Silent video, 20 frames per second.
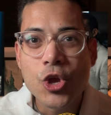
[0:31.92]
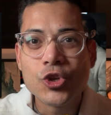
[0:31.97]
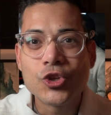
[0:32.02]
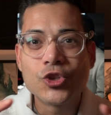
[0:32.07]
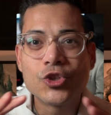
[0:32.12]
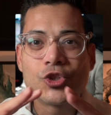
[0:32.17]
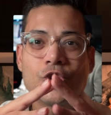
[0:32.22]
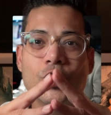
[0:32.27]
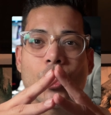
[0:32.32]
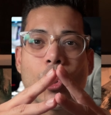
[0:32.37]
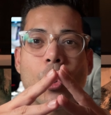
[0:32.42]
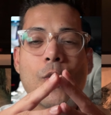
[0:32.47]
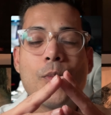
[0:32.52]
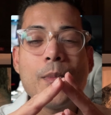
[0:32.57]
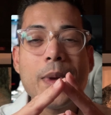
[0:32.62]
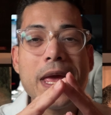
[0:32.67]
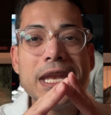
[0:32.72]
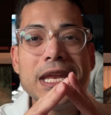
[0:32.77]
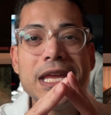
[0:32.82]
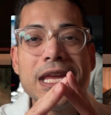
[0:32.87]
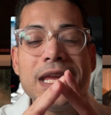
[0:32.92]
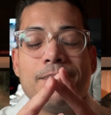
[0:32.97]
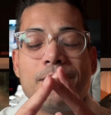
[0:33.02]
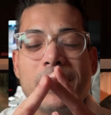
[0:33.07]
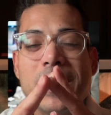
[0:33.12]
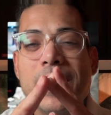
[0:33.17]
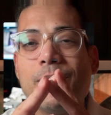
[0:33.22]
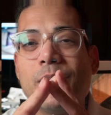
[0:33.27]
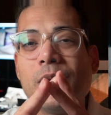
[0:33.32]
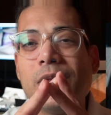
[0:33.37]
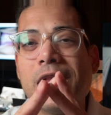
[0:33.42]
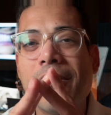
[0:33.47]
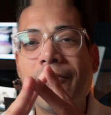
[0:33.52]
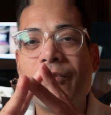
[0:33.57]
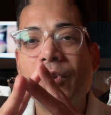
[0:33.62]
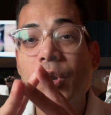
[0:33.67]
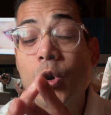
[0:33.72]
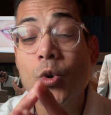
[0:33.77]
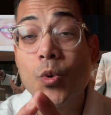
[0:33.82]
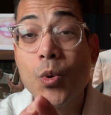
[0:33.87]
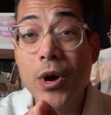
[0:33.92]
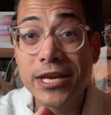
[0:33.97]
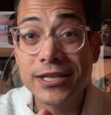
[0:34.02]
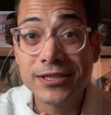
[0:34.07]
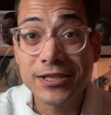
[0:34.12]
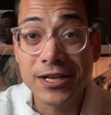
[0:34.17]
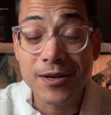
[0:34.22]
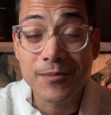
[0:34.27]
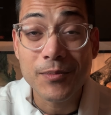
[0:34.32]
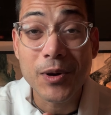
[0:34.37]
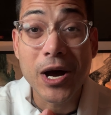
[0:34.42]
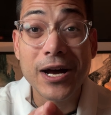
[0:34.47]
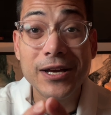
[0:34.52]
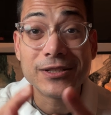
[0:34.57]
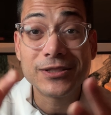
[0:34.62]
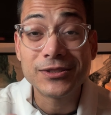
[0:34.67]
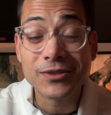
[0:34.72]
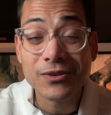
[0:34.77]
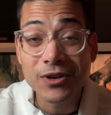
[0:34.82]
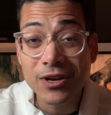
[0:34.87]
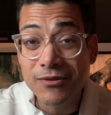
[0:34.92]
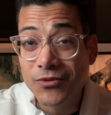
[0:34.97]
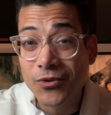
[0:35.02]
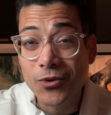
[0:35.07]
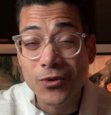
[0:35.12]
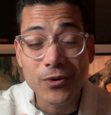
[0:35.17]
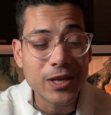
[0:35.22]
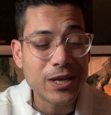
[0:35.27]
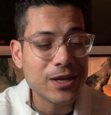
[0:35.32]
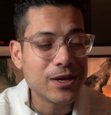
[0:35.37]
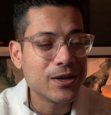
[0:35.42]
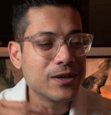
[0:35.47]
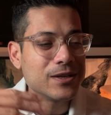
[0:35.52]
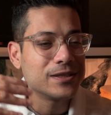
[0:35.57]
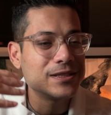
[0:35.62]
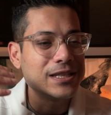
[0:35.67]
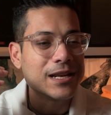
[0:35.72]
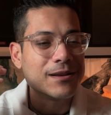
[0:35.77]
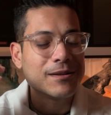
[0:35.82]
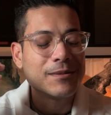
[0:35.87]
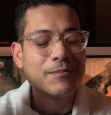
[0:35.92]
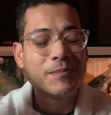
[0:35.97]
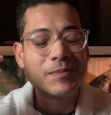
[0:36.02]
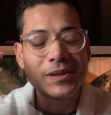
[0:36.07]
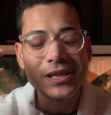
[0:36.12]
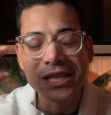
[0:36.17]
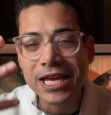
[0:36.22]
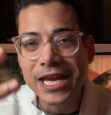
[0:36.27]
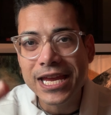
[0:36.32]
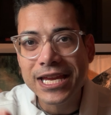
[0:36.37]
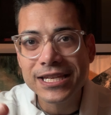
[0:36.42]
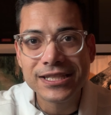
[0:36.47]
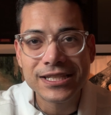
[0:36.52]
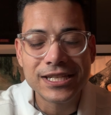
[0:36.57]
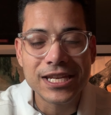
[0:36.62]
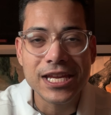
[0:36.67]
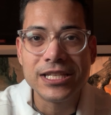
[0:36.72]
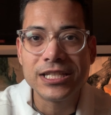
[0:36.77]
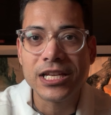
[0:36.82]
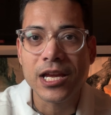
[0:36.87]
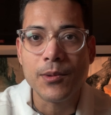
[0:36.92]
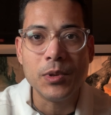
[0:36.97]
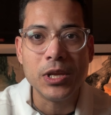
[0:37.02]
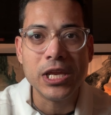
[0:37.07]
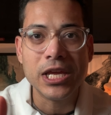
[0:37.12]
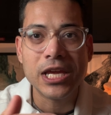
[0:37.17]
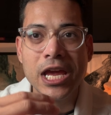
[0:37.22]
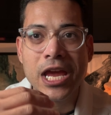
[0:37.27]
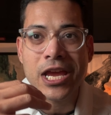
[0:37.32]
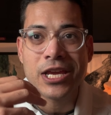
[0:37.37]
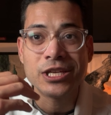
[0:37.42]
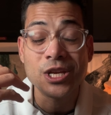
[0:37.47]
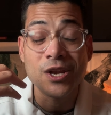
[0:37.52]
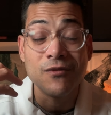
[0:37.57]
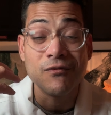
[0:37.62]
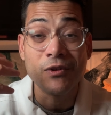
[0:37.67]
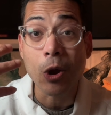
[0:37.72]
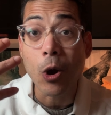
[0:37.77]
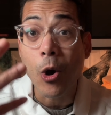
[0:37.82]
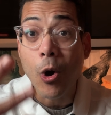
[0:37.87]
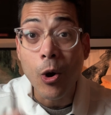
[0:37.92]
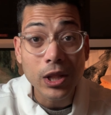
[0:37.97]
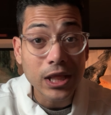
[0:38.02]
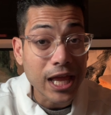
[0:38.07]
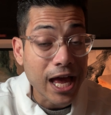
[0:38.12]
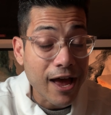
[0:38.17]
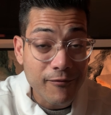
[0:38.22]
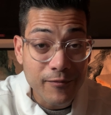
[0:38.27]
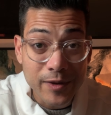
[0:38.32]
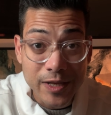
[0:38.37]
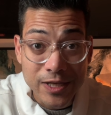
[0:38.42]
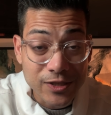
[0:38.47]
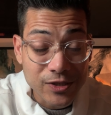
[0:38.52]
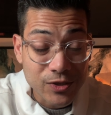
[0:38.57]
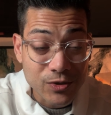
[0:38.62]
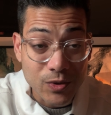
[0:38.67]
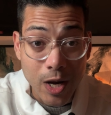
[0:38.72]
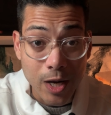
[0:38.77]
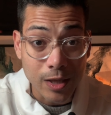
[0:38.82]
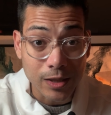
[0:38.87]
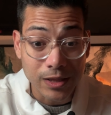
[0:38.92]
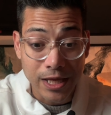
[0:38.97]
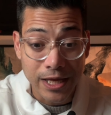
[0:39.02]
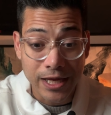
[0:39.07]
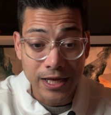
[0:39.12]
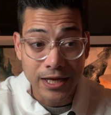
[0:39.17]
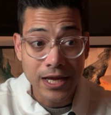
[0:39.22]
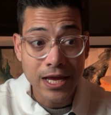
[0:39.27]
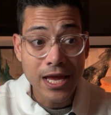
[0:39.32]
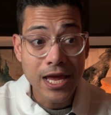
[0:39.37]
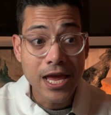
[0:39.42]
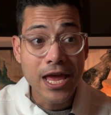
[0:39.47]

So many people have requested in the past 3-4 years that please teach communication. We all have been struggling.